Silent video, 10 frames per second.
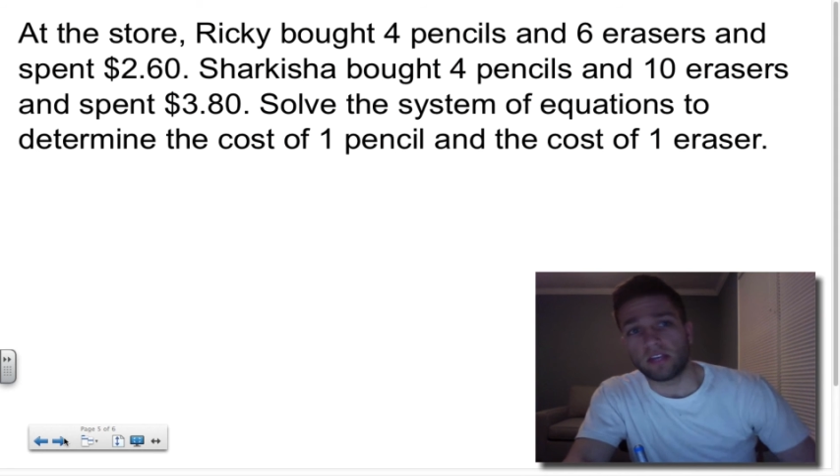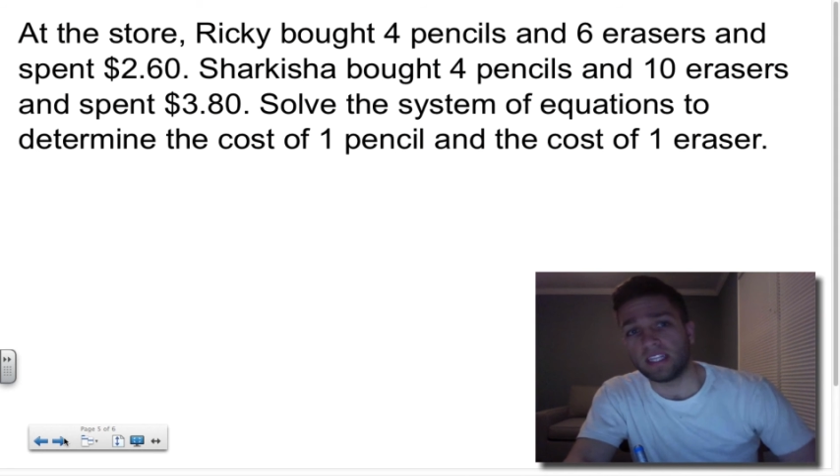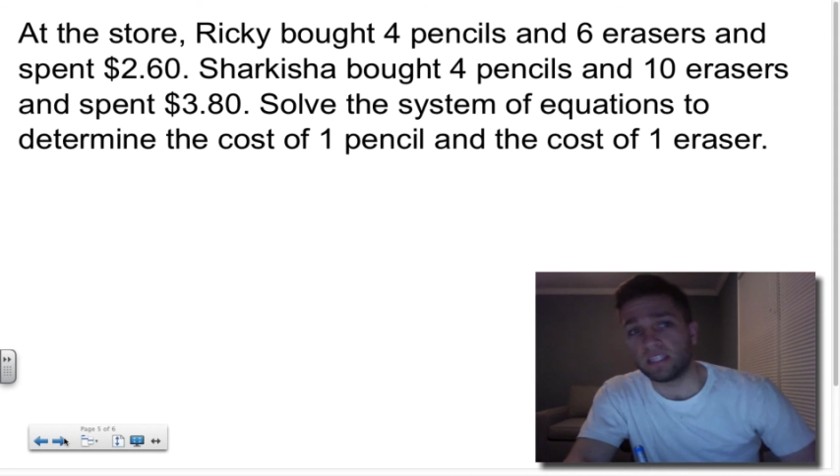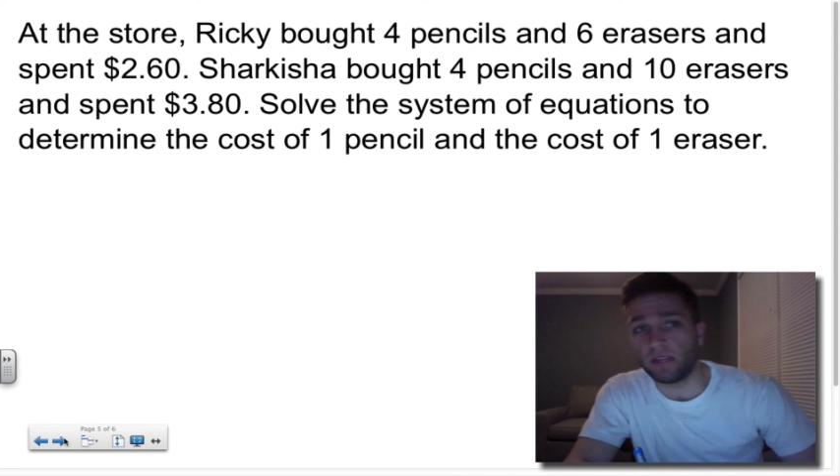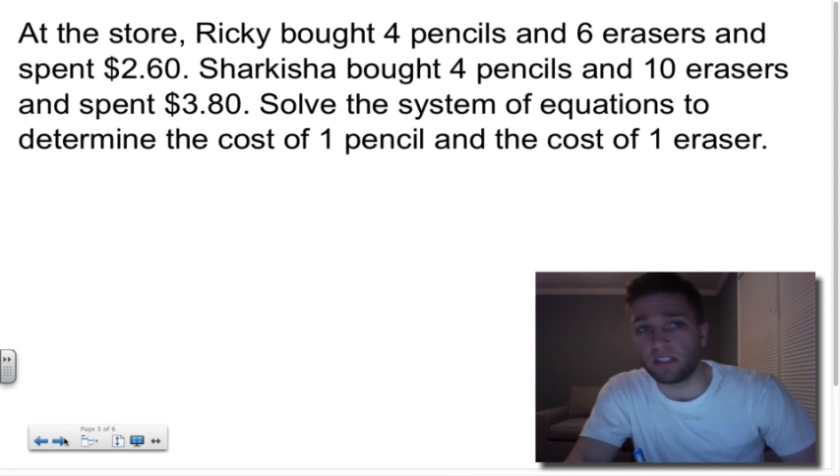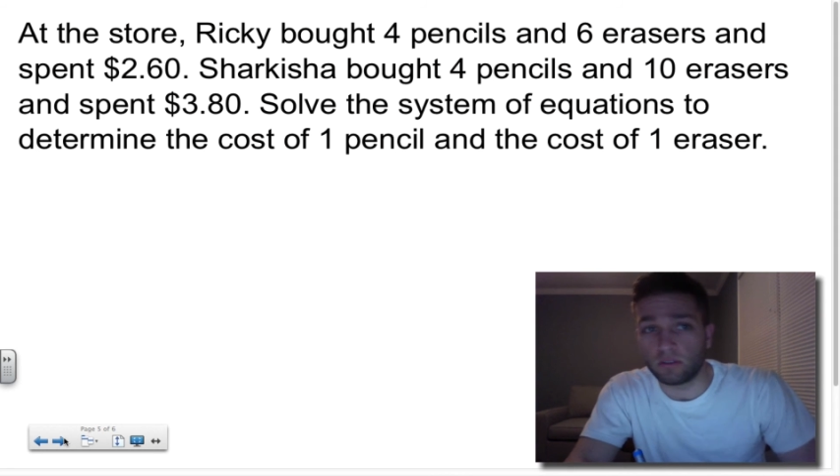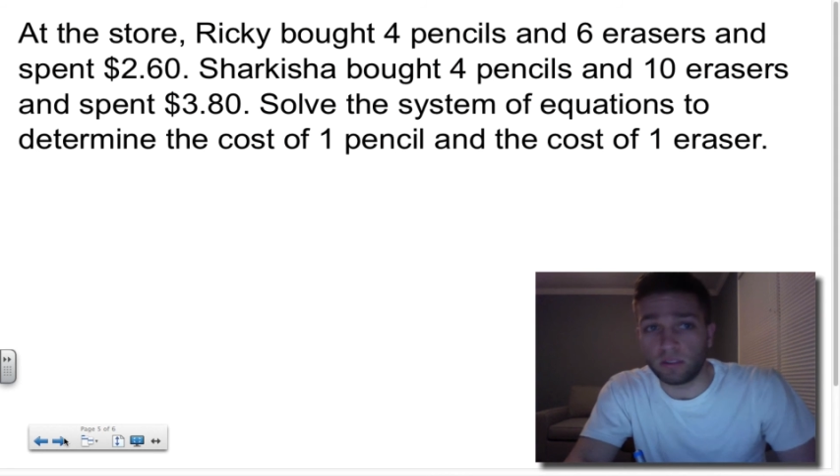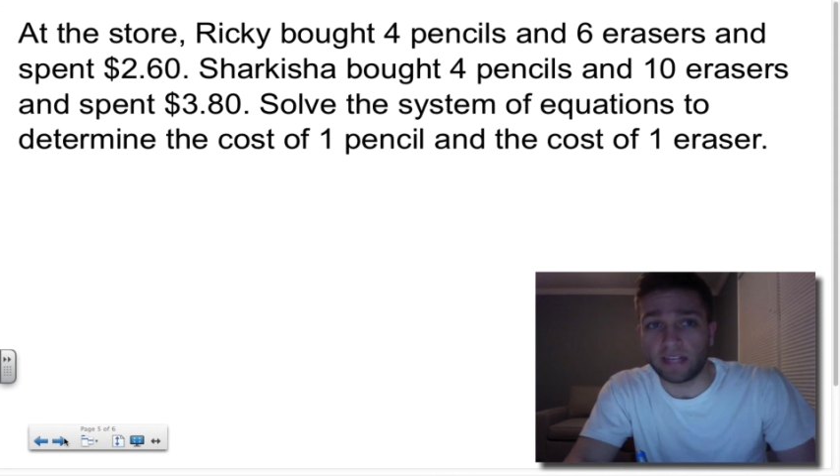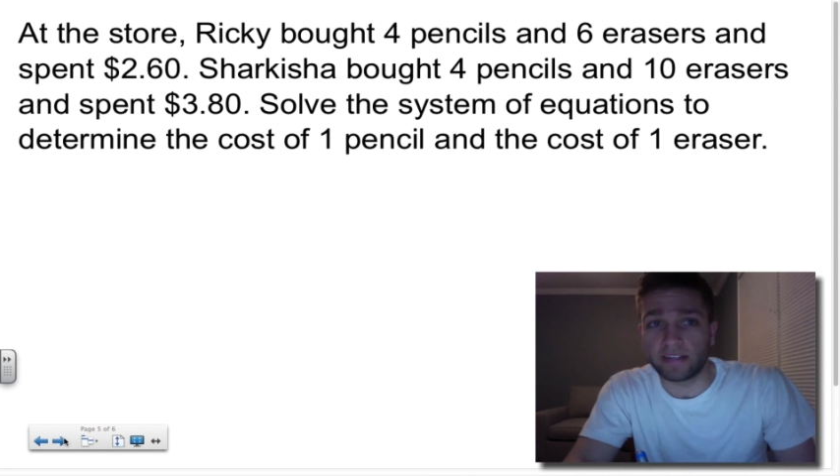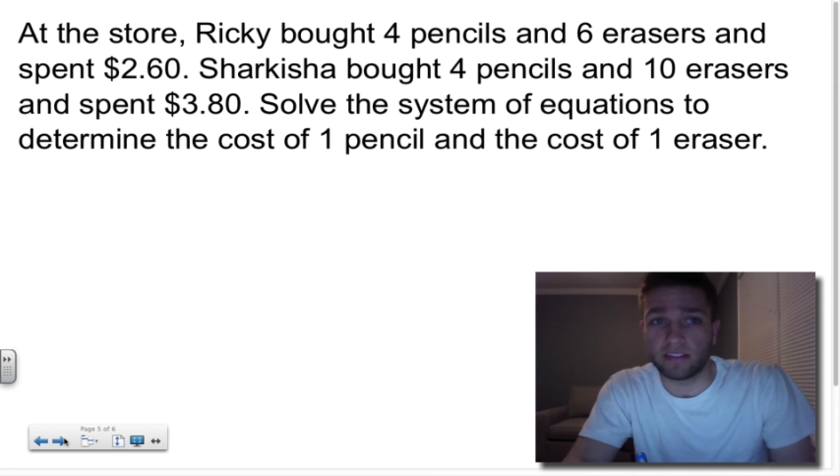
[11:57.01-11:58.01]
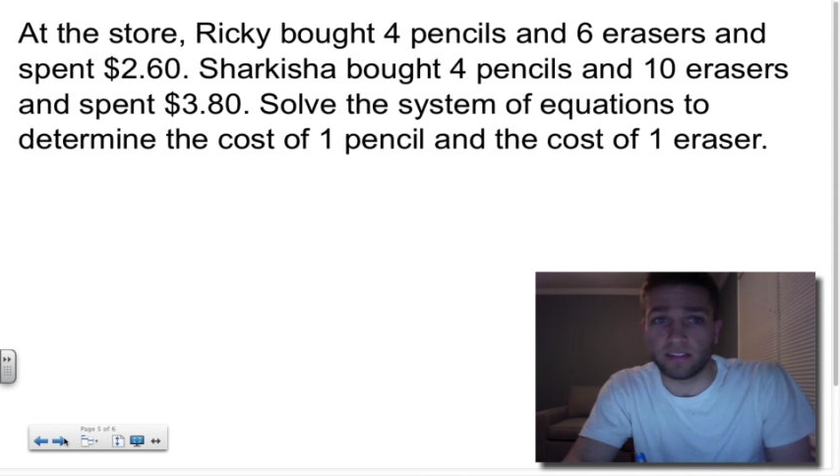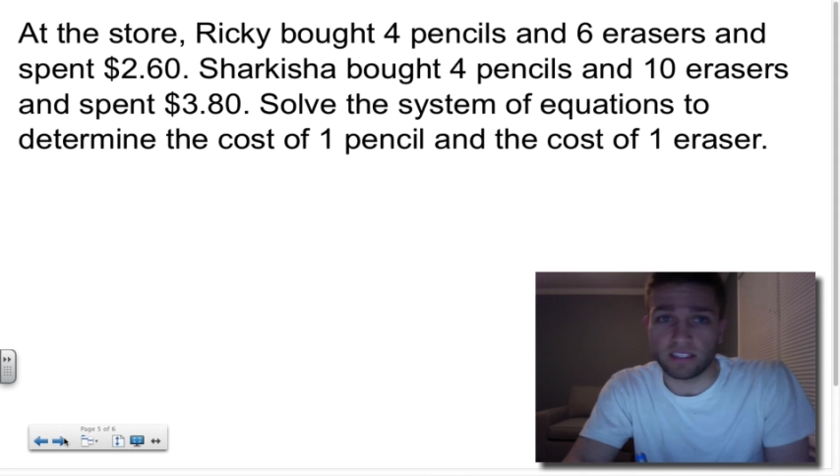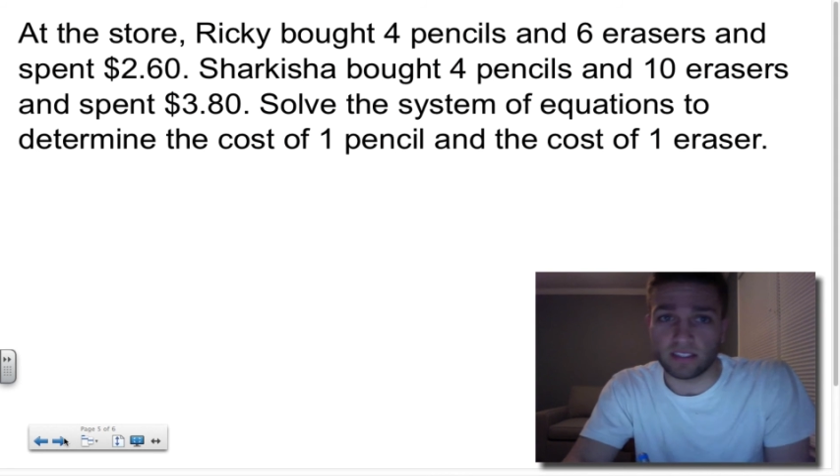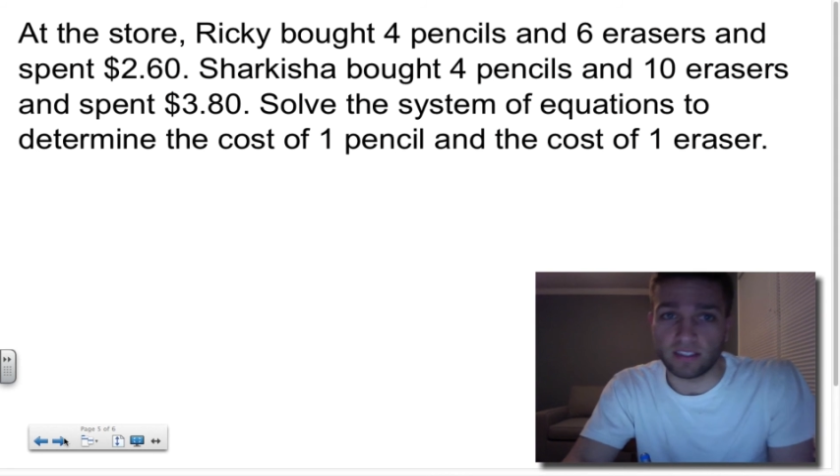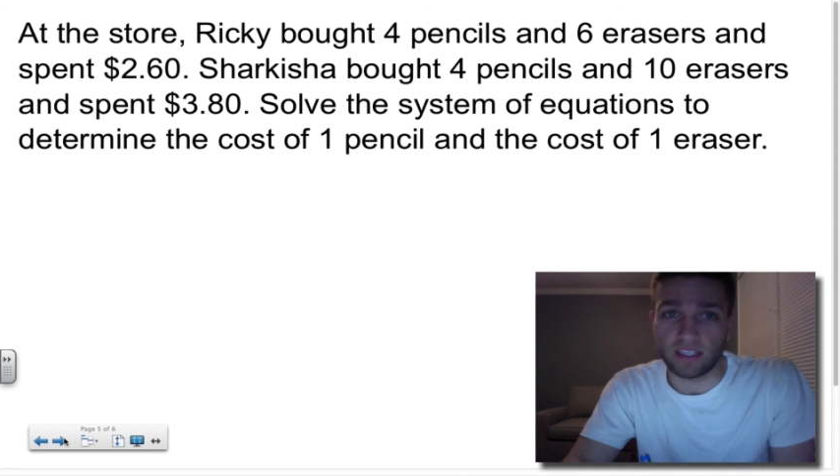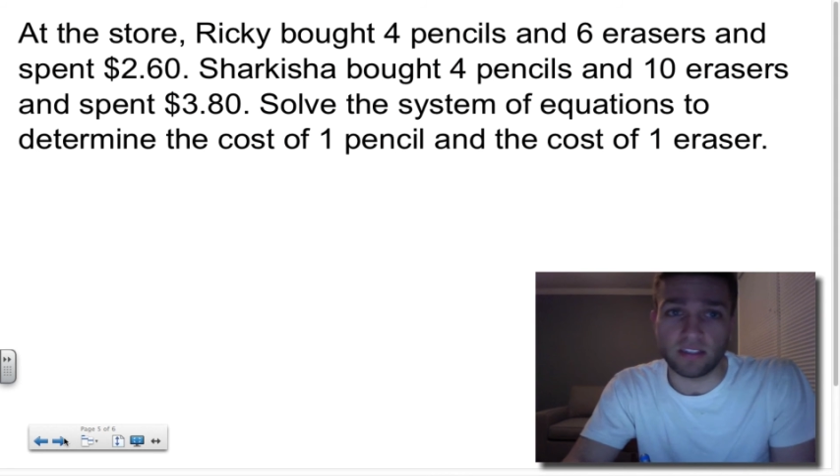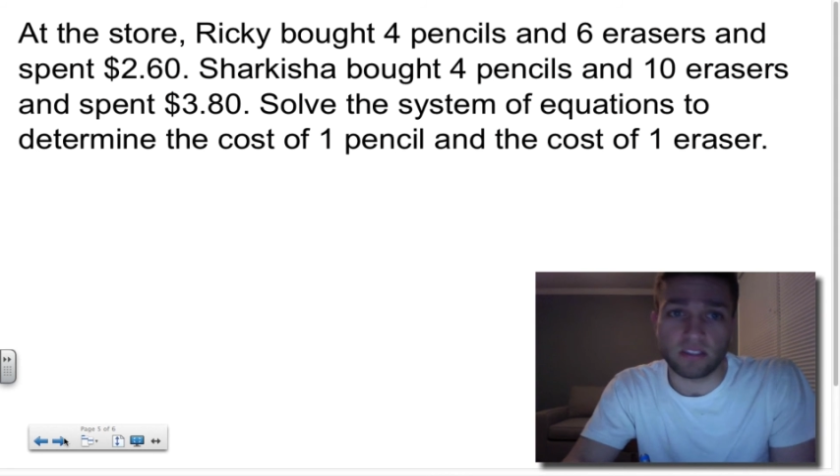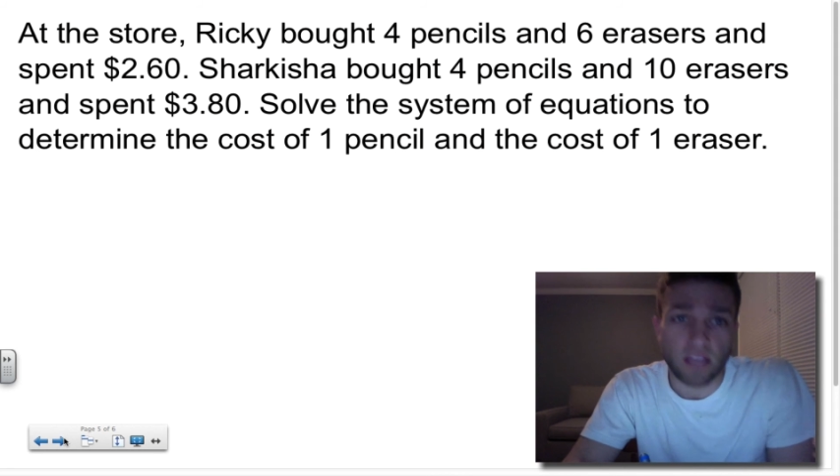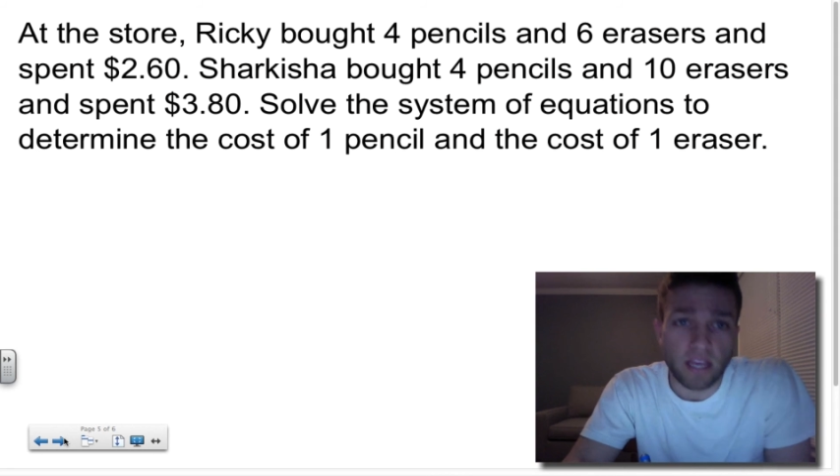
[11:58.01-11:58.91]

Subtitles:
and spent $2.60.